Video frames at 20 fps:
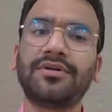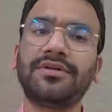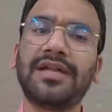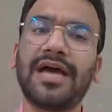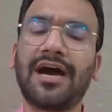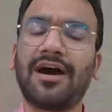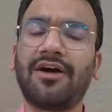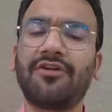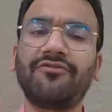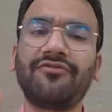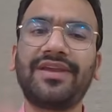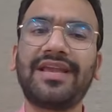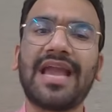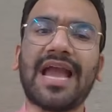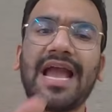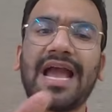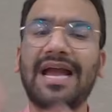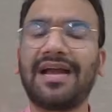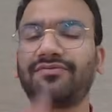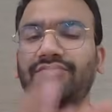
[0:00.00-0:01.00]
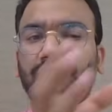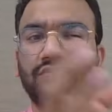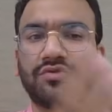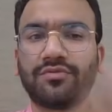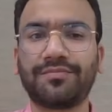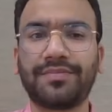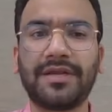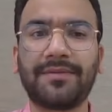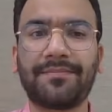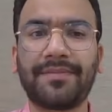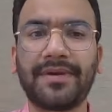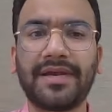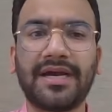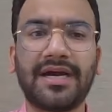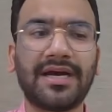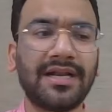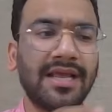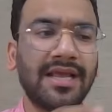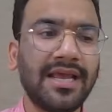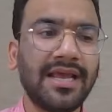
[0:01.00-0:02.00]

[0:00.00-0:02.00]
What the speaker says: now we have to prepare